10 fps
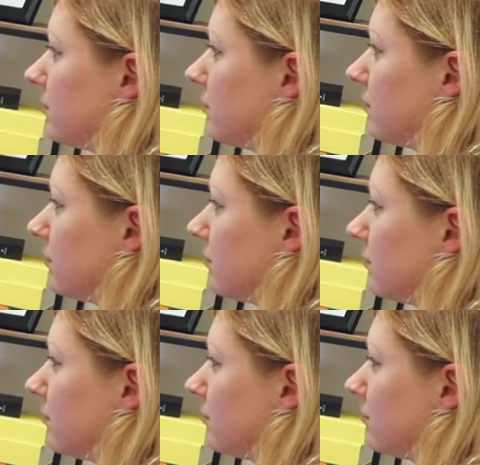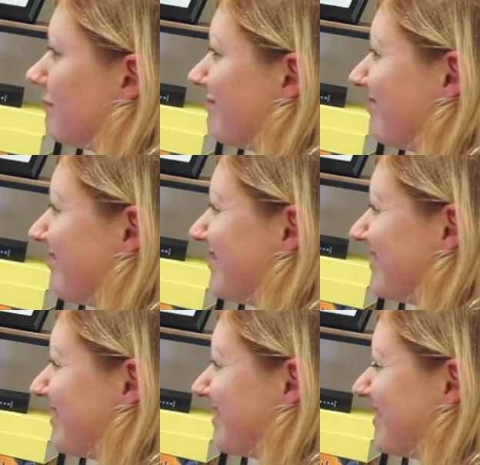
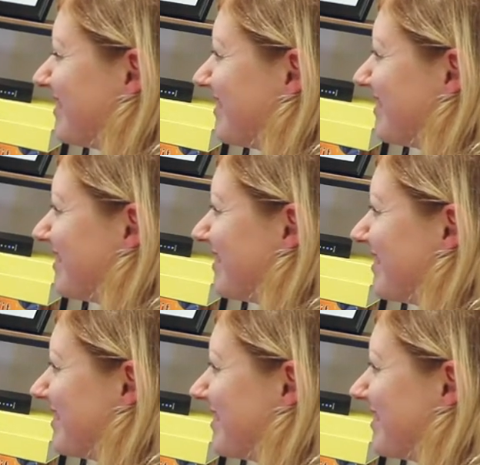The person shown says nothing.